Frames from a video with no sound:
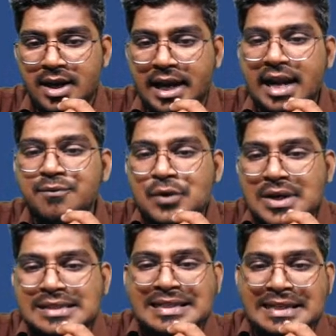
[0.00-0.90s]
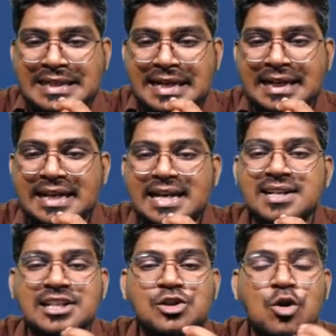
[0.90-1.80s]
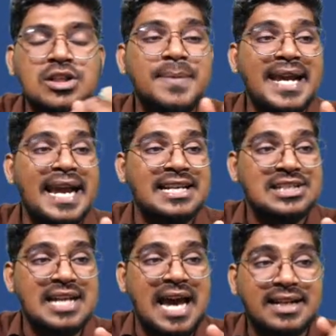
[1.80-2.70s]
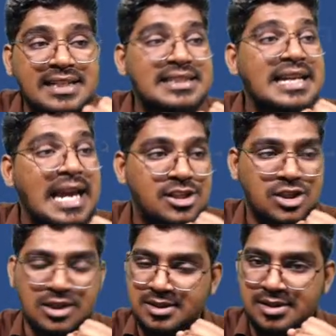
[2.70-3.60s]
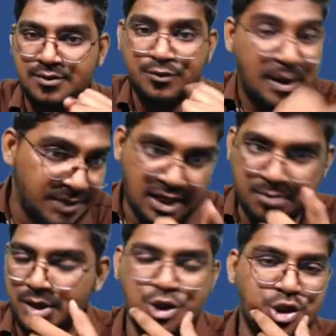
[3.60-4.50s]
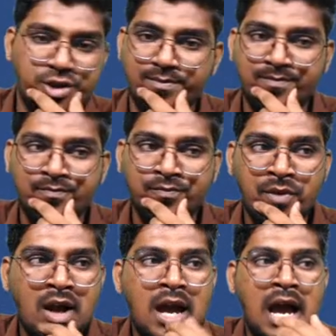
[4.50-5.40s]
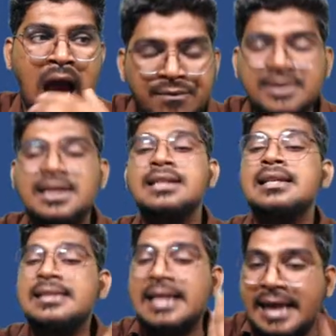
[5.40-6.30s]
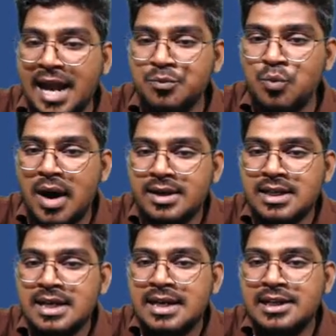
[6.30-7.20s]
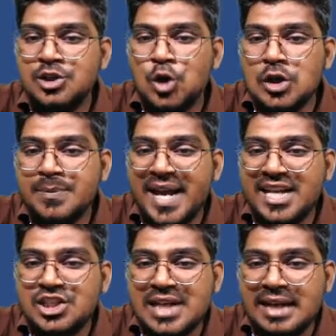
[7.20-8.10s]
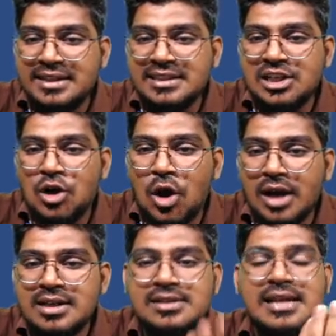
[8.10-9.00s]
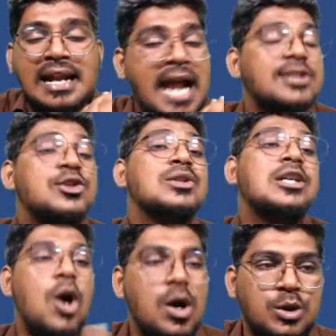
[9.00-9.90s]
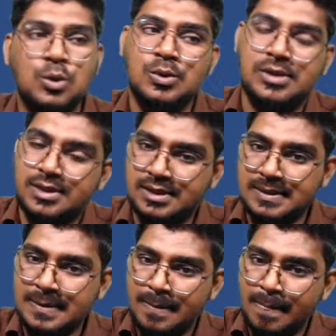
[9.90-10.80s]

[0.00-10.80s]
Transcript: in a first hidden layer, it is going to be extracting the edges from the image. After that, the second one, it is going to be extracting the corners and also the contours.